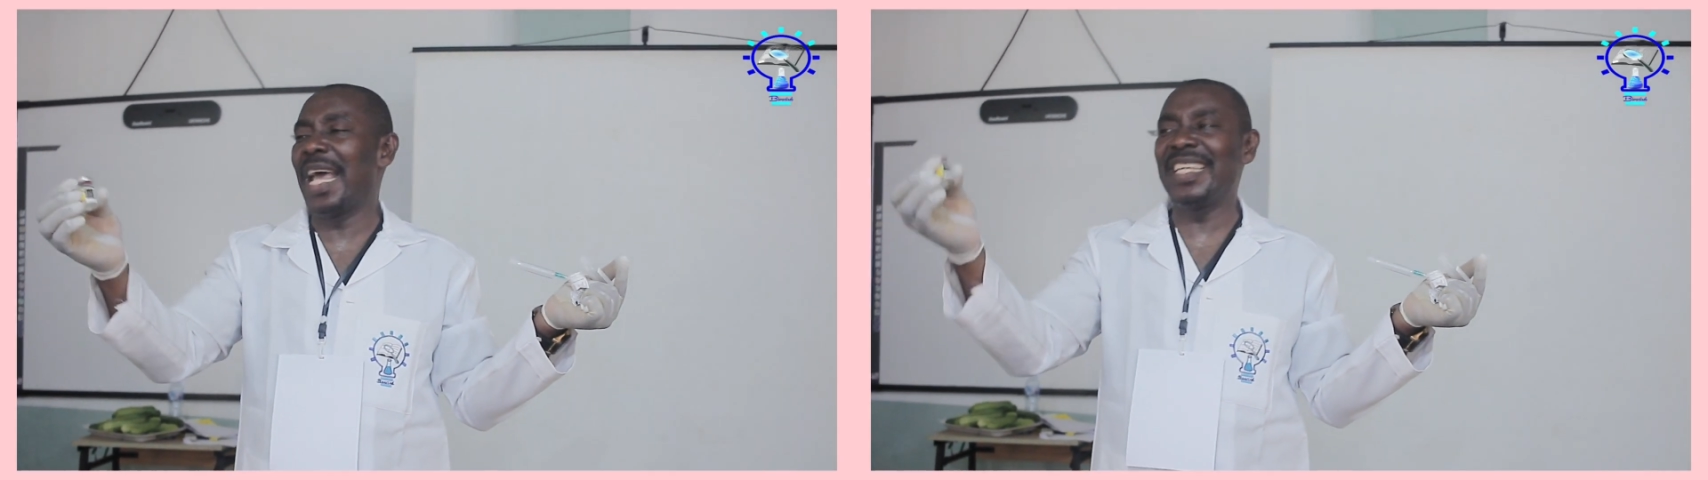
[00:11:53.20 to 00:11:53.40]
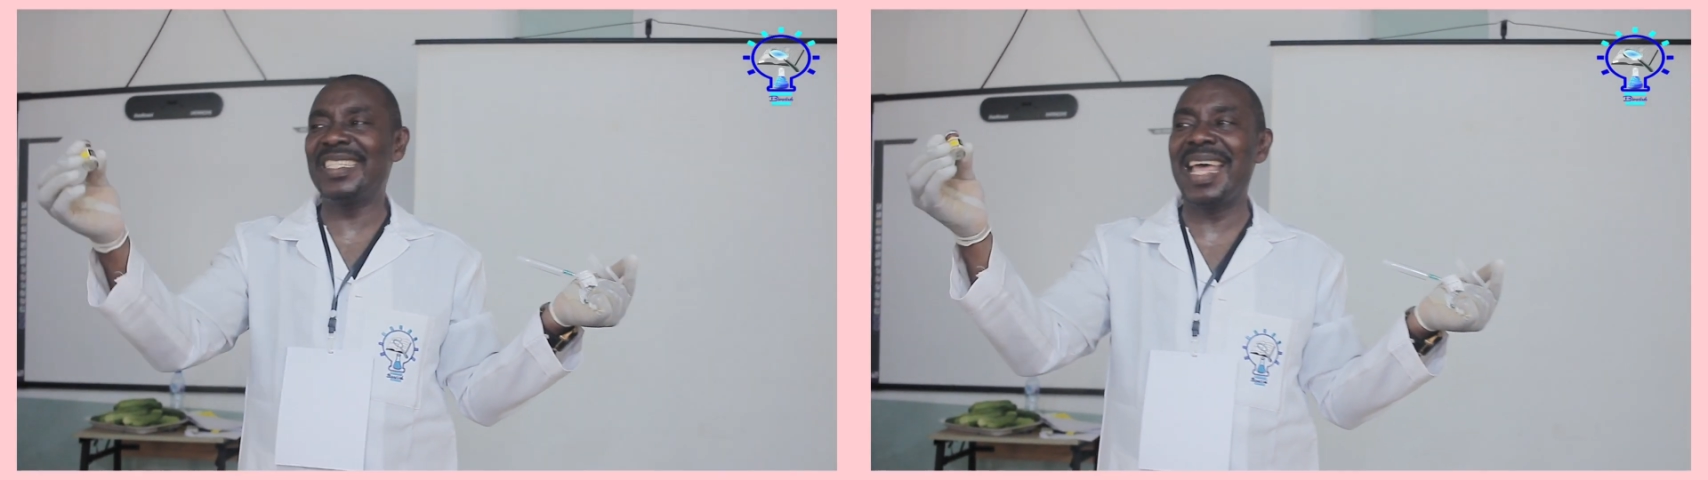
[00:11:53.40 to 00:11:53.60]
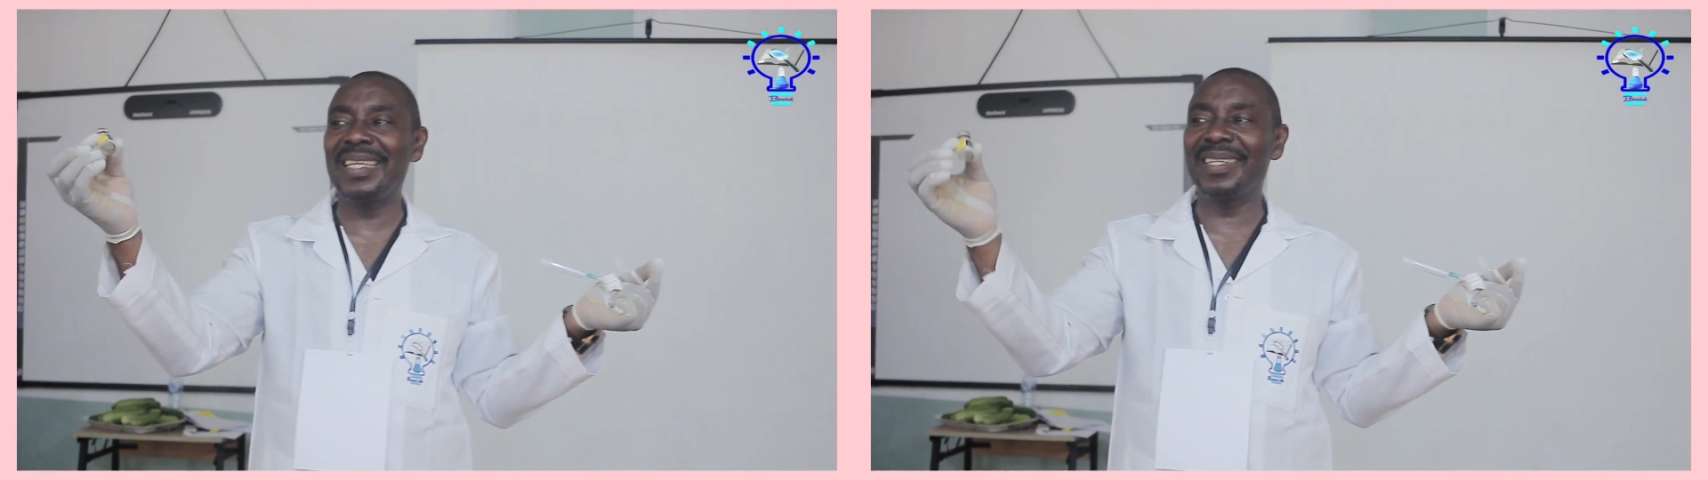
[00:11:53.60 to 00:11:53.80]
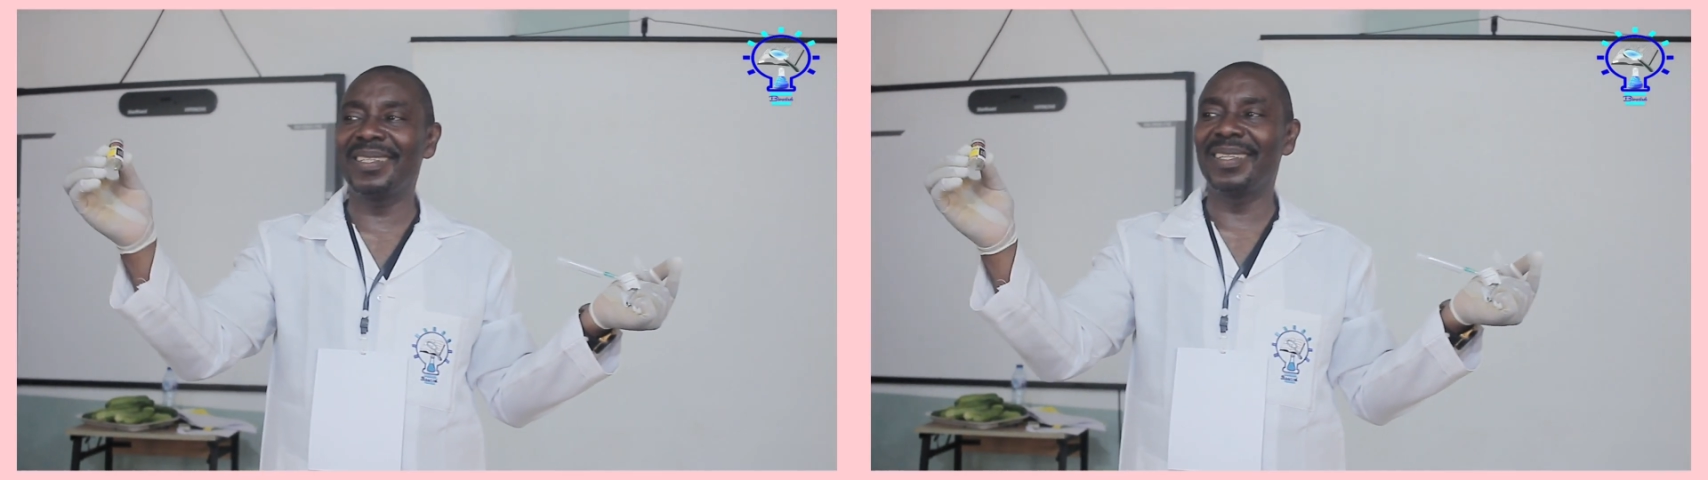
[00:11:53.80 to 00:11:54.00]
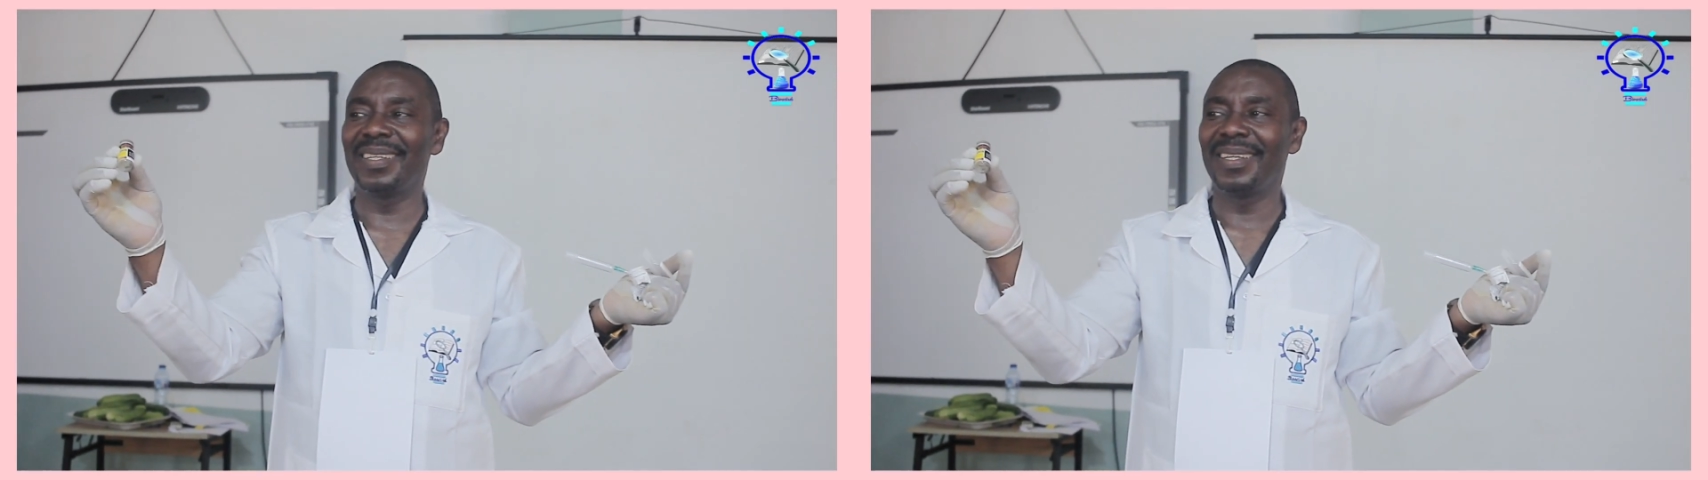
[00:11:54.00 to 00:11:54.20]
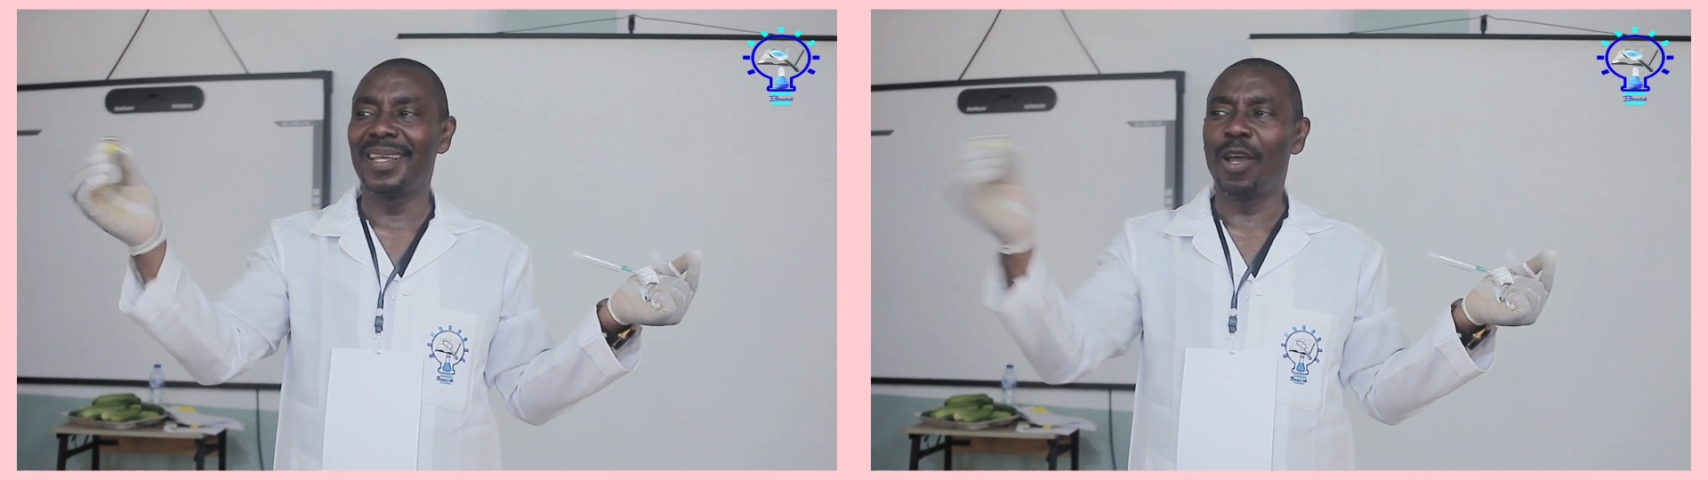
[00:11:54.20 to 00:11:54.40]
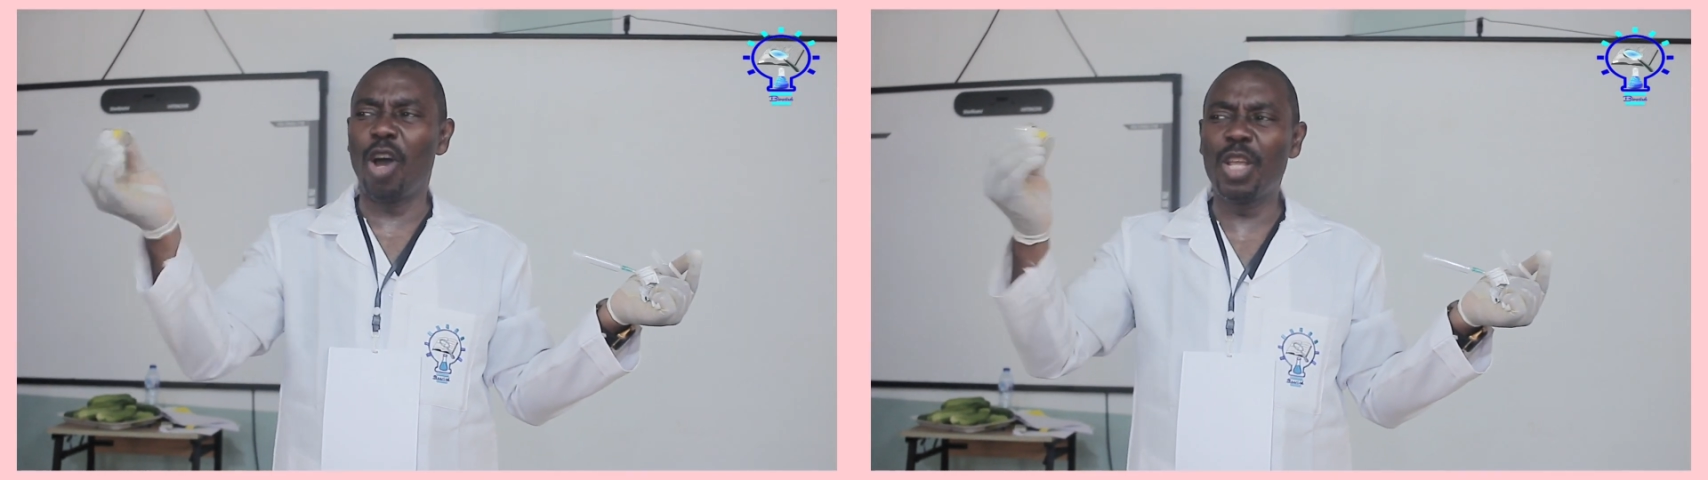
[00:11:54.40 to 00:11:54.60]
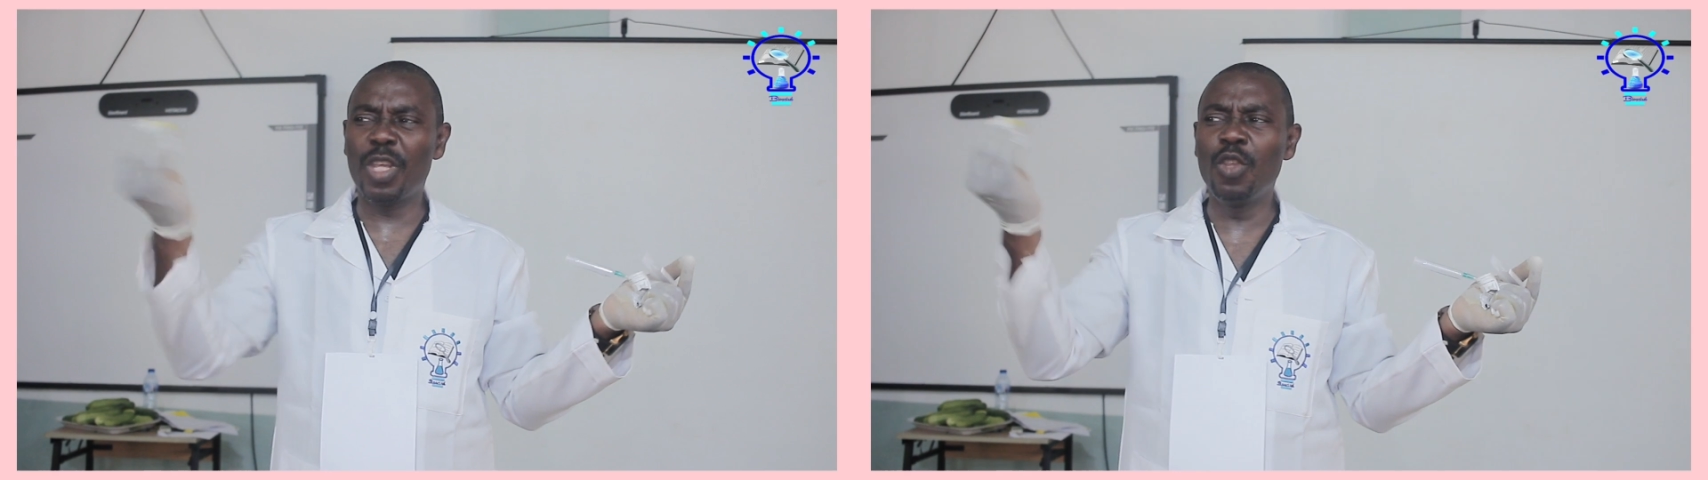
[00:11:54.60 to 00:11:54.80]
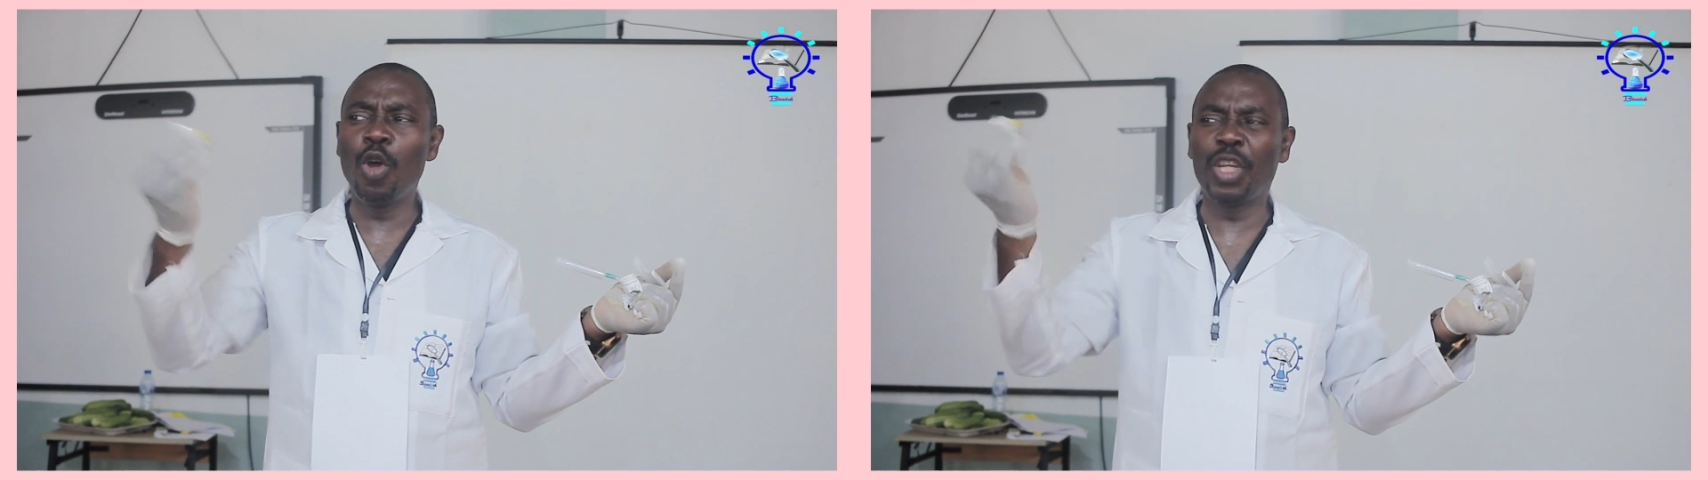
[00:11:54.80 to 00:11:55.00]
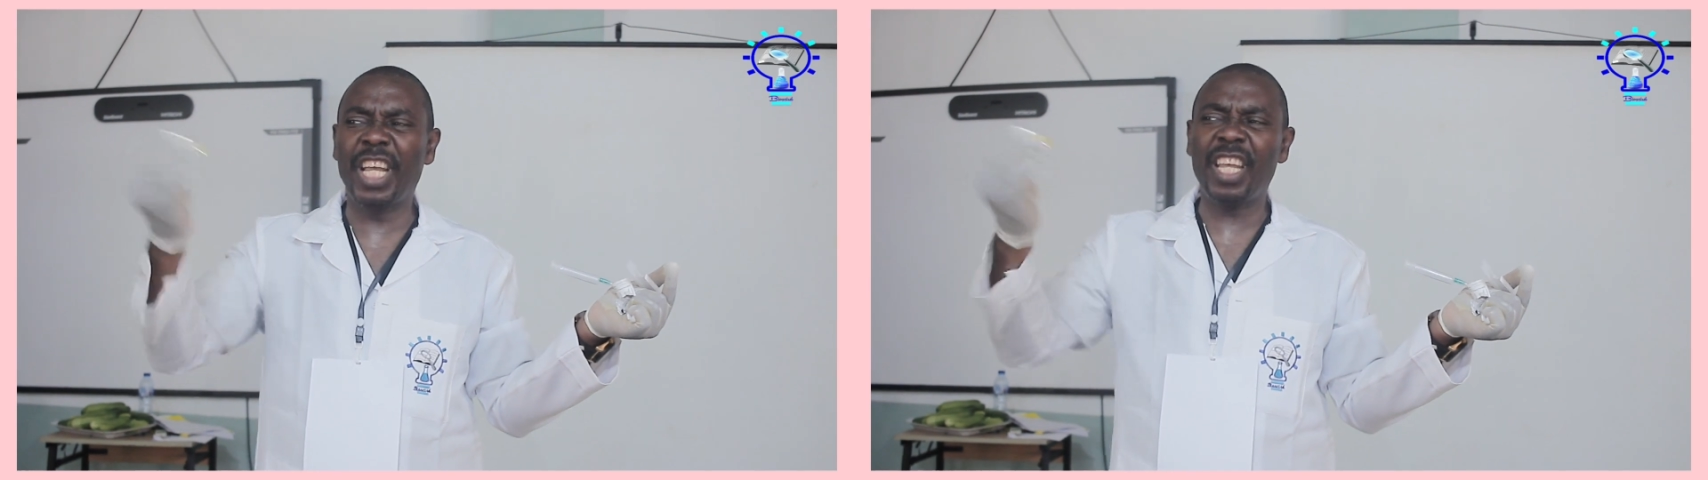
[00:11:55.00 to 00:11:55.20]
do like this now. Or you
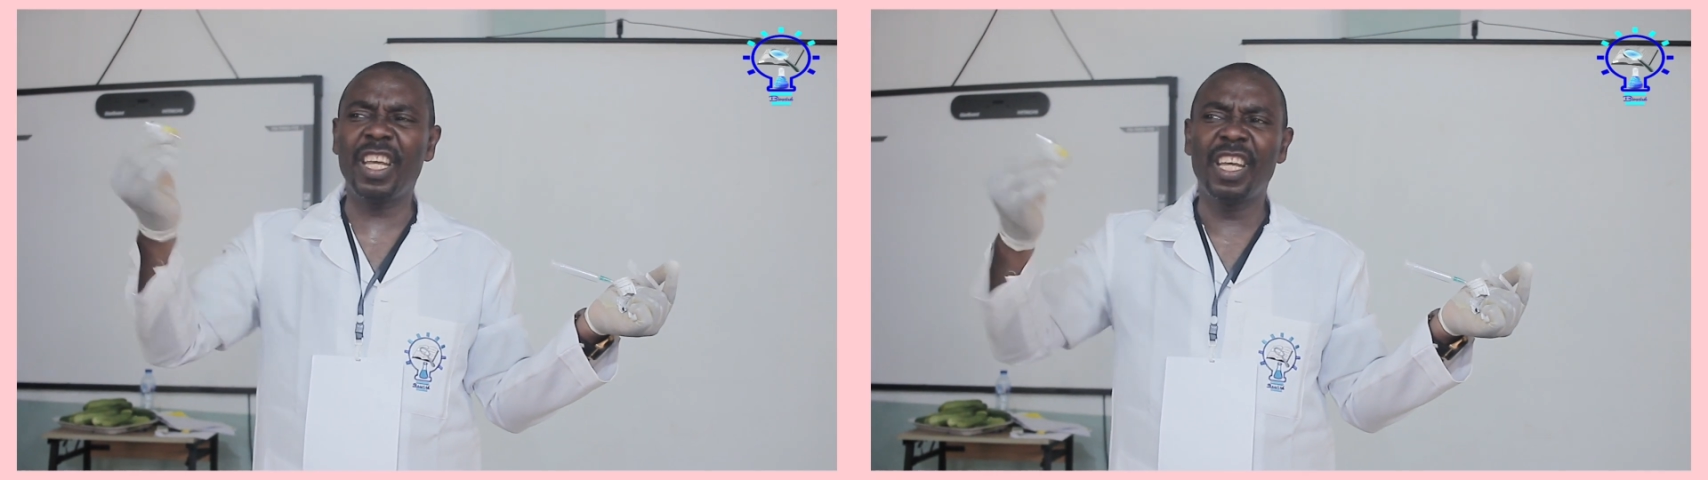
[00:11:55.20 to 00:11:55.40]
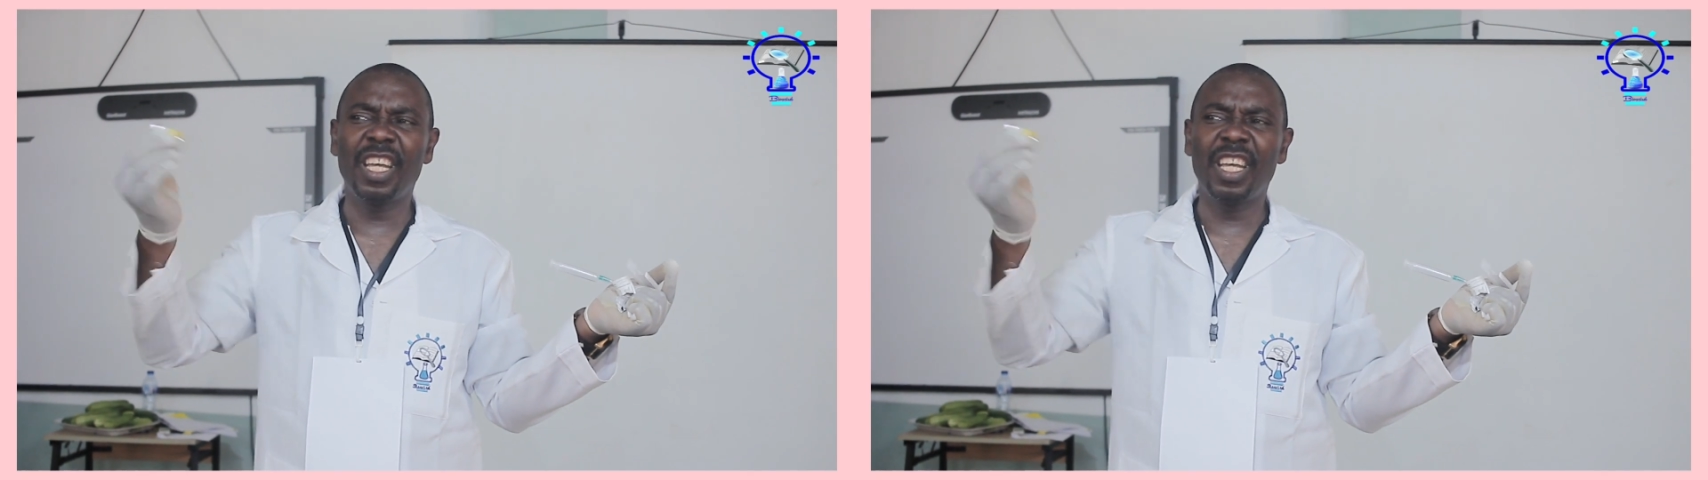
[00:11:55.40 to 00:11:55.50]
don't go shake.